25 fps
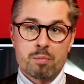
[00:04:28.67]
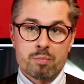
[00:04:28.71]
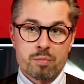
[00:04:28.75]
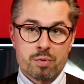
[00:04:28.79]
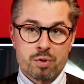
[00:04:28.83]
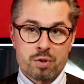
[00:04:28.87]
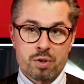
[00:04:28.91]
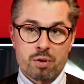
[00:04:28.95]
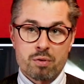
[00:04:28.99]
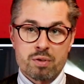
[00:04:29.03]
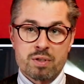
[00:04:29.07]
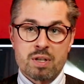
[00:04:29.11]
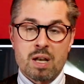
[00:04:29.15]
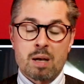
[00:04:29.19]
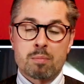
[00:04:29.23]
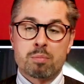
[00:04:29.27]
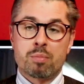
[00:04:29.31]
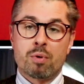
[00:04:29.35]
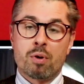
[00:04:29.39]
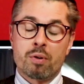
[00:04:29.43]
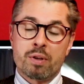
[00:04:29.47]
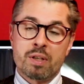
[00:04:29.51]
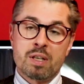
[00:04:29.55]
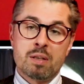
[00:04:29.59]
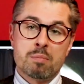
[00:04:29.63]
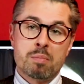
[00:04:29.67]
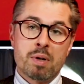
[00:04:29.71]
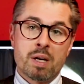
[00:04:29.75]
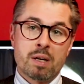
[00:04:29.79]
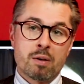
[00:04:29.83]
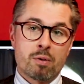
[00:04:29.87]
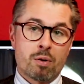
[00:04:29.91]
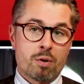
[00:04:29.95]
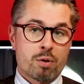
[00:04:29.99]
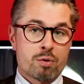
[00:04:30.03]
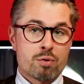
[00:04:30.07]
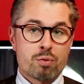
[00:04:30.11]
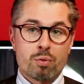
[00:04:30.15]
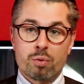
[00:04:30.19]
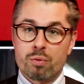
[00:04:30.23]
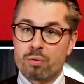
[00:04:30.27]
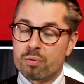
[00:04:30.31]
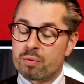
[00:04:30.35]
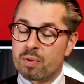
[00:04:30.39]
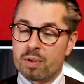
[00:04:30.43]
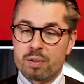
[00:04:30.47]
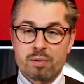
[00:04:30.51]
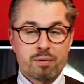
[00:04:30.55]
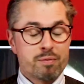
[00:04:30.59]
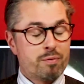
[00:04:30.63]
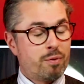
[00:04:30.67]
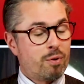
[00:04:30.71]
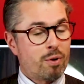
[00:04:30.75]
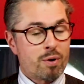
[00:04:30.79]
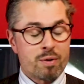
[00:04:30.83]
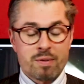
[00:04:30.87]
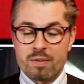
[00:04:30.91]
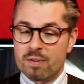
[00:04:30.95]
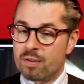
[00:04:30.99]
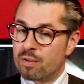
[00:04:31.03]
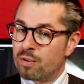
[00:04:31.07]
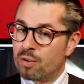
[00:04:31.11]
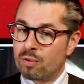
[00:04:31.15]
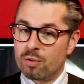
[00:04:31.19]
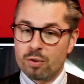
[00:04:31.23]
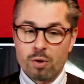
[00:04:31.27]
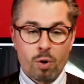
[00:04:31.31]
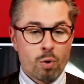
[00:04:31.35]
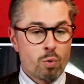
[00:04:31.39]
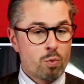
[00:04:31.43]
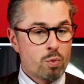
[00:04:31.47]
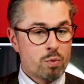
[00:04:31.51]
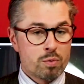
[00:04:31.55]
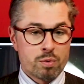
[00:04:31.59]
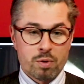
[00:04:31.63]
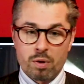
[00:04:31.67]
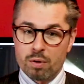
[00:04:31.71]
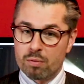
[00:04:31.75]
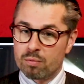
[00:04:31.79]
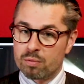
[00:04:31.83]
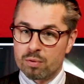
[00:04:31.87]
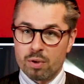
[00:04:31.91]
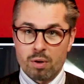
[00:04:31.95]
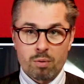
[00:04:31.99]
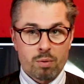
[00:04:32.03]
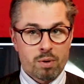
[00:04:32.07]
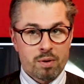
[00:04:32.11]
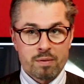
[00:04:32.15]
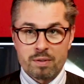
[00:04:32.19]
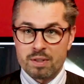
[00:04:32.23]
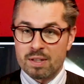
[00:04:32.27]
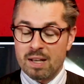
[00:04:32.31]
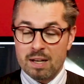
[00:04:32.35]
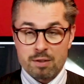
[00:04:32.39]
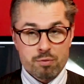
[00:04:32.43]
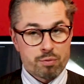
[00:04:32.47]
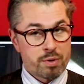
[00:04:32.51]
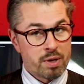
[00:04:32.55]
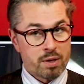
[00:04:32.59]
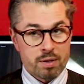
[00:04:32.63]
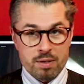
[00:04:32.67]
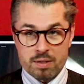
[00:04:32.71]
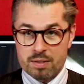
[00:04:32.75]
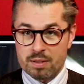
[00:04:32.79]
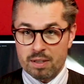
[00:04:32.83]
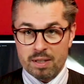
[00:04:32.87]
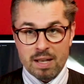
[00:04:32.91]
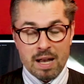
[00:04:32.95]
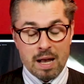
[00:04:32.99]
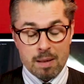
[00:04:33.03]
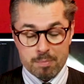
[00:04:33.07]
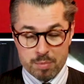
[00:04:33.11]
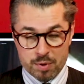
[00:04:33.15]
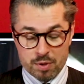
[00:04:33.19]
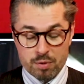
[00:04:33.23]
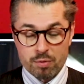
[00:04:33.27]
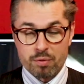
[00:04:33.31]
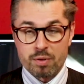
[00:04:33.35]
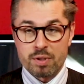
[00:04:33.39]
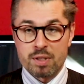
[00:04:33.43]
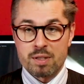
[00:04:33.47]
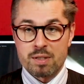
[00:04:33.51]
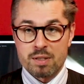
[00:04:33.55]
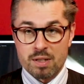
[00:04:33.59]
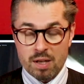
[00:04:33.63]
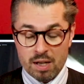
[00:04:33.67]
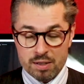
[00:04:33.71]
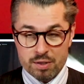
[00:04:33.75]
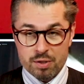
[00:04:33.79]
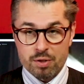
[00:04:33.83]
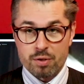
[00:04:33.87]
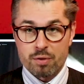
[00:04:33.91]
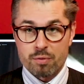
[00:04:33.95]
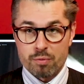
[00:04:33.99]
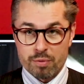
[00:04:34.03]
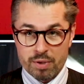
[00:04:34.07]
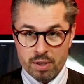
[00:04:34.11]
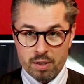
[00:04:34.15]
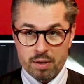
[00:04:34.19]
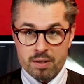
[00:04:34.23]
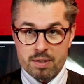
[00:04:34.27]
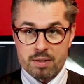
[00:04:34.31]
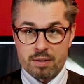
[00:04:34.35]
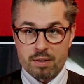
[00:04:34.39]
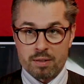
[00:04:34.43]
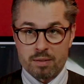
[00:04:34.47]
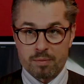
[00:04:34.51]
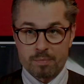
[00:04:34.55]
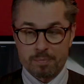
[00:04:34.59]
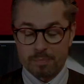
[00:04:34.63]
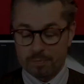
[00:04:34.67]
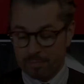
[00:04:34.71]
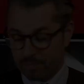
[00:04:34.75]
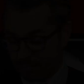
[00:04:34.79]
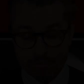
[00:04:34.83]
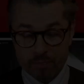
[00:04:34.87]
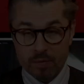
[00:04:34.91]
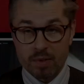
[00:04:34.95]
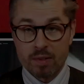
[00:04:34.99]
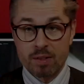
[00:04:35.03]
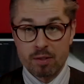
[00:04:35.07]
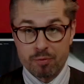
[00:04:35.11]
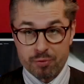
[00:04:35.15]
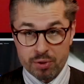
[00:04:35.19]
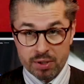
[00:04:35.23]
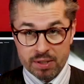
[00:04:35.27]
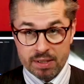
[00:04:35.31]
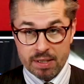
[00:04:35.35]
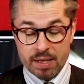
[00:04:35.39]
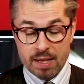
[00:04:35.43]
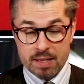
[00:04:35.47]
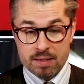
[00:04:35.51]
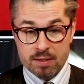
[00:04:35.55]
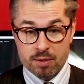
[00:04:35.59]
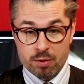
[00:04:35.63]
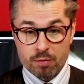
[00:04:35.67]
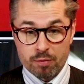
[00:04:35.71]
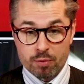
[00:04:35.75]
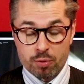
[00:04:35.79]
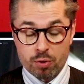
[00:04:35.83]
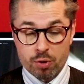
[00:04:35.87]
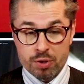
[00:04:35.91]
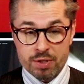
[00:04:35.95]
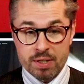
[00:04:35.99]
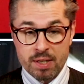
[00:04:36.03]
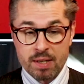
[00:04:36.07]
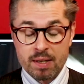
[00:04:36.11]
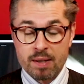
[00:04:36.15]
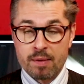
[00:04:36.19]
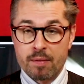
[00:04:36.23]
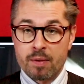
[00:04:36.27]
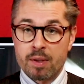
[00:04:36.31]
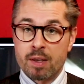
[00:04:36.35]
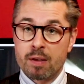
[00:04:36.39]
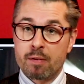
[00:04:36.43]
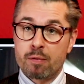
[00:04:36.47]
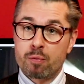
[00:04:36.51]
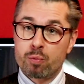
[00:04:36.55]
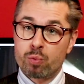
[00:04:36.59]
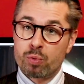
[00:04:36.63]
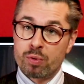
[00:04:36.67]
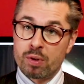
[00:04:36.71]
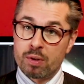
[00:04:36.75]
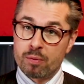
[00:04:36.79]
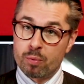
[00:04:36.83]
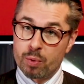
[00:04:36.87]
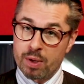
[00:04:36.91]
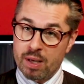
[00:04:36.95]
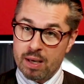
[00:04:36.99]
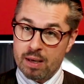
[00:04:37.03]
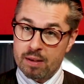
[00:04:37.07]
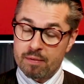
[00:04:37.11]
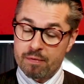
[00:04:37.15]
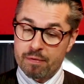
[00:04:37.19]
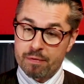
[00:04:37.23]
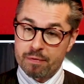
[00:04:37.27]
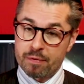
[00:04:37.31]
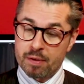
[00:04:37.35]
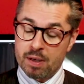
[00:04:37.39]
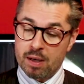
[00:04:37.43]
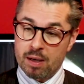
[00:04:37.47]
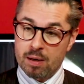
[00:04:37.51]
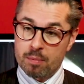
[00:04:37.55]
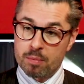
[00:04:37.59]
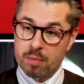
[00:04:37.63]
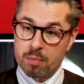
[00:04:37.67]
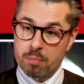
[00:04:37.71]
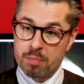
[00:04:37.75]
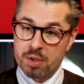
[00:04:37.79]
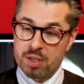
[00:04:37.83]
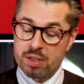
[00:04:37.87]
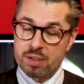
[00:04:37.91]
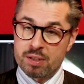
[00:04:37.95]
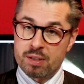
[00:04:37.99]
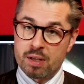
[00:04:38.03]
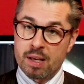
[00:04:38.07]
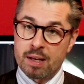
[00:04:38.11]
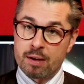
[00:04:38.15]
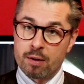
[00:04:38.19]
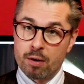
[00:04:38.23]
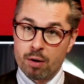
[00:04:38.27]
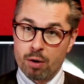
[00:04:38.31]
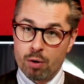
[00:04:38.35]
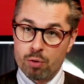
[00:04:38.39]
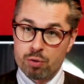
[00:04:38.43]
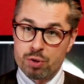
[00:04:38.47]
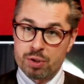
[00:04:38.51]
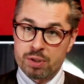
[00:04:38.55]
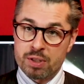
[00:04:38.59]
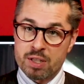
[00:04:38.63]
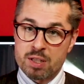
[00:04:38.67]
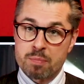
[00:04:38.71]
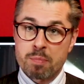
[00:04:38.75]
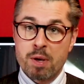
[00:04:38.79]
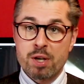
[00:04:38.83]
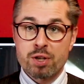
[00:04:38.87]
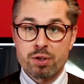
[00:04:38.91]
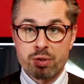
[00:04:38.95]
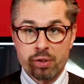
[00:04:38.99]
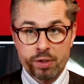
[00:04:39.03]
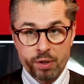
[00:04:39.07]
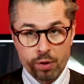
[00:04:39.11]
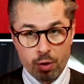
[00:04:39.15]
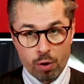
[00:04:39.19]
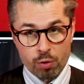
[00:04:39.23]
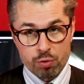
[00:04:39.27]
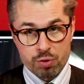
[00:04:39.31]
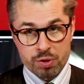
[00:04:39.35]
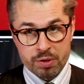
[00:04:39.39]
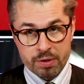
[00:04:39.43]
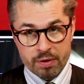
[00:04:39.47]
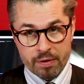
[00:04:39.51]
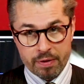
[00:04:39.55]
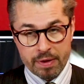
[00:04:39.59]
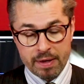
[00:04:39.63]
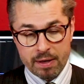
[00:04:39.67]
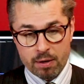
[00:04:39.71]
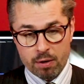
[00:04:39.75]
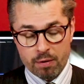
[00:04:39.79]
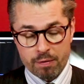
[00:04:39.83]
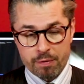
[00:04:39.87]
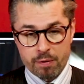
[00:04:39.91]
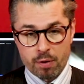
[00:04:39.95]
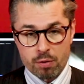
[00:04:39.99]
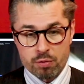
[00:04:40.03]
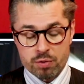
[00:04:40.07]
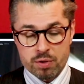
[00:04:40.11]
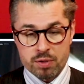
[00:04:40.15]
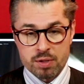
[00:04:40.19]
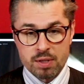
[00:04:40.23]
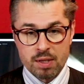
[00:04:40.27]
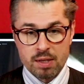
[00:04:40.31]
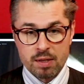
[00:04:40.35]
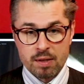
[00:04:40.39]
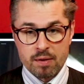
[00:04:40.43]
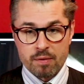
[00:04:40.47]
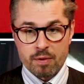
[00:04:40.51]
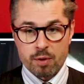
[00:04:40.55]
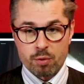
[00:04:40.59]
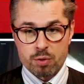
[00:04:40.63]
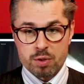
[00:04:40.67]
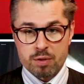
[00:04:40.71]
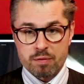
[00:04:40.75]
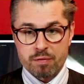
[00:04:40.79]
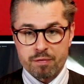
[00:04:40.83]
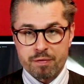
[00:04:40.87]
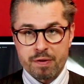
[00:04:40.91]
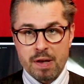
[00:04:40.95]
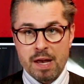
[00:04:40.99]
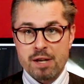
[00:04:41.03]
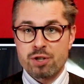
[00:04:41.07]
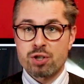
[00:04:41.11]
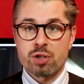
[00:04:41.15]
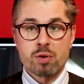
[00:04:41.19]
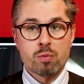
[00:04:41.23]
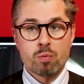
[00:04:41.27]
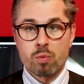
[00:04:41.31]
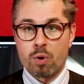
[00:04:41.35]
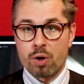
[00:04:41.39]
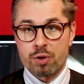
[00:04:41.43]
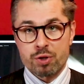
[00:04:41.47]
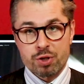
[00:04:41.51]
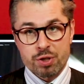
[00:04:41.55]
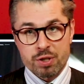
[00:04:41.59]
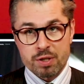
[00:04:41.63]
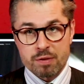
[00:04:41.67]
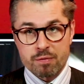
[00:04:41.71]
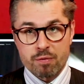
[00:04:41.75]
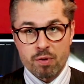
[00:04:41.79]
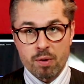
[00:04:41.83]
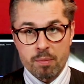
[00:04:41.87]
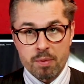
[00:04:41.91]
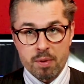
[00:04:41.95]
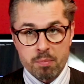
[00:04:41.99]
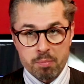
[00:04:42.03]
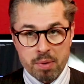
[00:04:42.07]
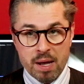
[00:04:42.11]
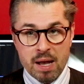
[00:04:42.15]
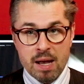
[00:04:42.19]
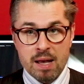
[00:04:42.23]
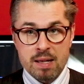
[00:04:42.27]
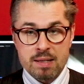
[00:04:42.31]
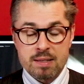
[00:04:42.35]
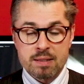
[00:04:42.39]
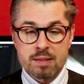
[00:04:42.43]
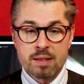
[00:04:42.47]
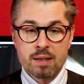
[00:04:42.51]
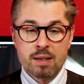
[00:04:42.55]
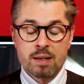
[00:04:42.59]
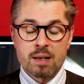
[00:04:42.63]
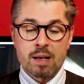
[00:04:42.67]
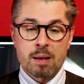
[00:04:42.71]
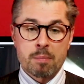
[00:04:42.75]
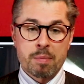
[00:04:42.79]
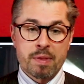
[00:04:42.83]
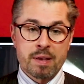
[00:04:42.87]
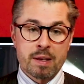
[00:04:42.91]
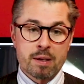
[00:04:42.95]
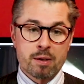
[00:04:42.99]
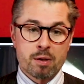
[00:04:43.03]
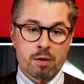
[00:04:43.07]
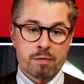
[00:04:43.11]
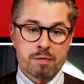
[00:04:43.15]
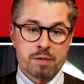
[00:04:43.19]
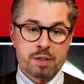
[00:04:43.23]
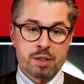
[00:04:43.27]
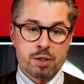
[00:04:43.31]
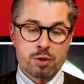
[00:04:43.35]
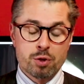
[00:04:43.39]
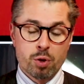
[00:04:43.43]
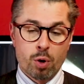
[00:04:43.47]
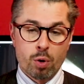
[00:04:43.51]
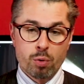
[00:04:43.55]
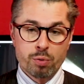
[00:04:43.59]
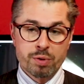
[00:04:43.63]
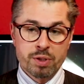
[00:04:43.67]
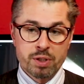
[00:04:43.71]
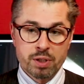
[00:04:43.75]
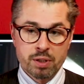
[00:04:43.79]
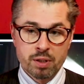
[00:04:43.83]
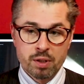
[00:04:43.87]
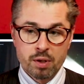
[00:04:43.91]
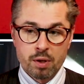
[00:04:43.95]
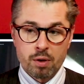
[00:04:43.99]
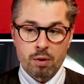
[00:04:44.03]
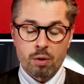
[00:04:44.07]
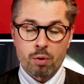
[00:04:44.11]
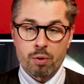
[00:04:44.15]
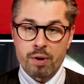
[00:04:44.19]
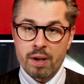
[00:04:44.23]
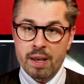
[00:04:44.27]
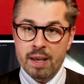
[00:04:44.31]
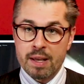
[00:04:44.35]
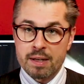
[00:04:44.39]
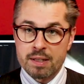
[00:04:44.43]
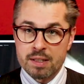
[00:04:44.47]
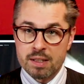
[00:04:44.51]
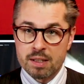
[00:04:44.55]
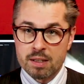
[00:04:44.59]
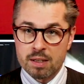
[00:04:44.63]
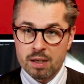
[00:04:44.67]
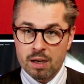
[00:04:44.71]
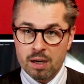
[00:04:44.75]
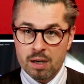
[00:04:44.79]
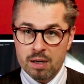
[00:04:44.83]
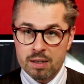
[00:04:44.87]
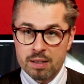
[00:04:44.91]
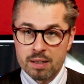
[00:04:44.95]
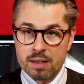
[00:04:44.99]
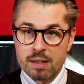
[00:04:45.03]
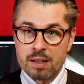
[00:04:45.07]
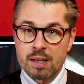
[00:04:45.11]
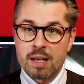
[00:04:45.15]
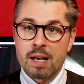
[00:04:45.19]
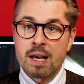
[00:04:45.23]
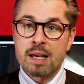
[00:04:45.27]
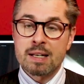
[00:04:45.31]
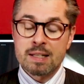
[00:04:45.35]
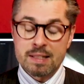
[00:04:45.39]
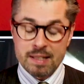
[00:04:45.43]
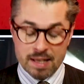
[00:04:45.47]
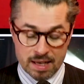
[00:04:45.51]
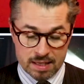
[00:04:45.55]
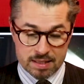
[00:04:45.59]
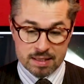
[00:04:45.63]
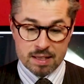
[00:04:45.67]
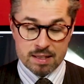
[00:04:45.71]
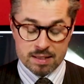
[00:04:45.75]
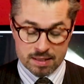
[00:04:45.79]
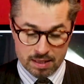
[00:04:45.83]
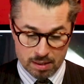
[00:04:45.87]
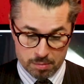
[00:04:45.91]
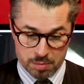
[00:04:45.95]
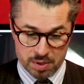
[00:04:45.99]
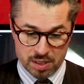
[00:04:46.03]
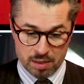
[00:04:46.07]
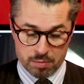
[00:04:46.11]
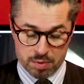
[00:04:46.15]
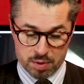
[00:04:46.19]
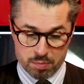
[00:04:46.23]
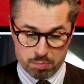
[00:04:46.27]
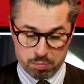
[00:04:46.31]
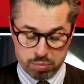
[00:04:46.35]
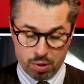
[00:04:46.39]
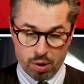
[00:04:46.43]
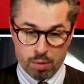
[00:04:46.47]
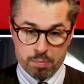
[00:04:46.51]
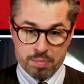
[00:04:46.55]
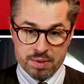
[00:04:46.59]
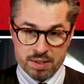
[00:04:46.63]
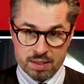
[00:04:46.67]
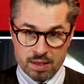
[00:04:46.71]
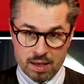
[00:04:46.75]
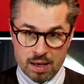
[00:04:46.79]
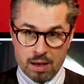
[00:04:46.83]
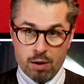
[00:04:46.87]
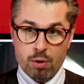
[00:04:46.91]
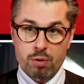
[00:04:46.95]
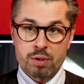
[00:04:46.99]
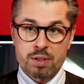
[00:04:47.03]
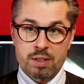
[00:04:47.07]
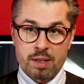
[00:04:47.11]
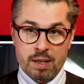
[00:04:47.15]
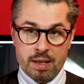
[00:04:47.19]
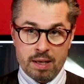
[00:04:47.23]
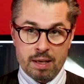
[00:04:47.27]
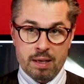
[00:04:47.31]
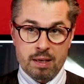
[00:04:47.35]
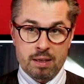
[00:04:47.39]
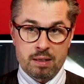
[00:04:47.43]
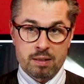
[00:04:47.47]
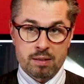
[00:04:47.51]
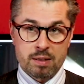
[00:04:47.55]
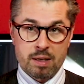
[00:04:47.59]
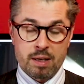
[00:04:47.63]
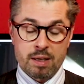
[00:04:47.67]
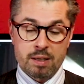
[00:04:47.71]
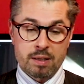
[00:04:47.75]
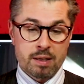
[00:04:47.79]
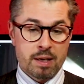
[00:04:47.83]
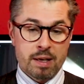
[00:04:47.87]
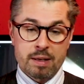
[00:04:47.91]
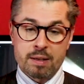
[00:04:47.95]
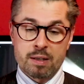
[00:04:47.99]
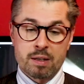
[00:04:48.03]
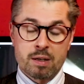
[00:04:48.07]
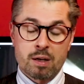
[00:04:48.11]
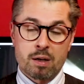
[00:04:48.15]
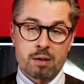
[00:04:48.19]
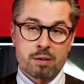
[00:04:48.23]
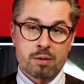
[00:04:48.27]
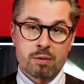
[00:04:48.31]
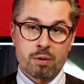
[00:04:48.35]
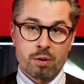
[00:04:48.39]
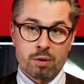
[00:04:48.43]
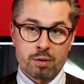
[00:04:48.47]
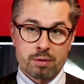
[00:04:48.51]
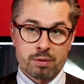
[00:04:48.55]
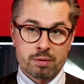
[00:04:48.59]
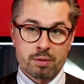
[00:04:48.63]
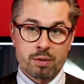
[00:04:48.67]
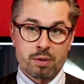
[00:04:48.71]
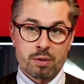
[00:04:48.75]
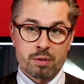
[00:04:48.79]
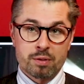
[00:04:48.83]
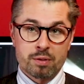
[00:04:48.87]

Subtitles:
shows up on eBay or Chrono24. No, not realistic. Absolutely not realistic. Different cases, of course, if we have mid and low tier, especially low tier. Think of those fashion watches from the past. I'm thinking of Titoni or any car. And yes, sometimes pops out any car on